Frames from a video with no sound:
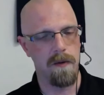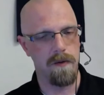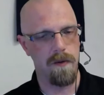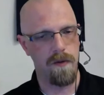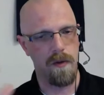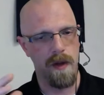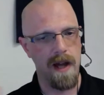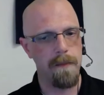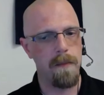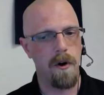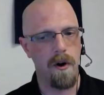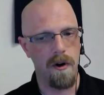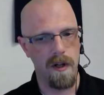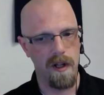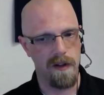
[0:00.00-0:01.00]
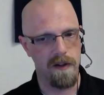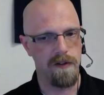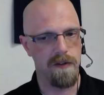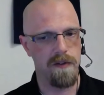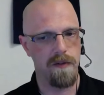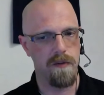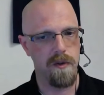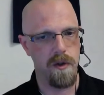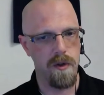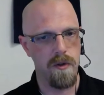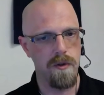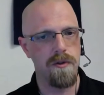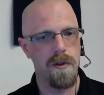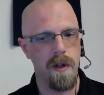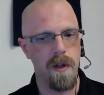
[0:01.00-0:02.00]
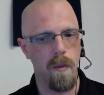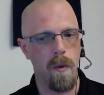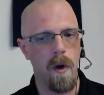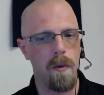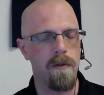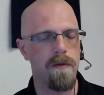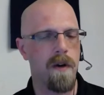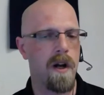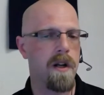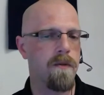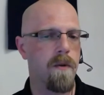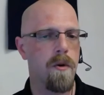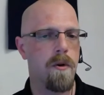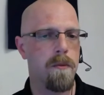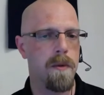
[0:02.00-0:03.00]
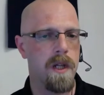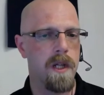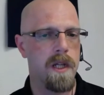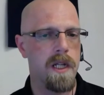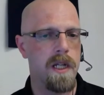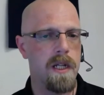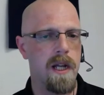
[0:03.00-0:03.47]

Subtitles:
so that part is usually where we find a vulnerability.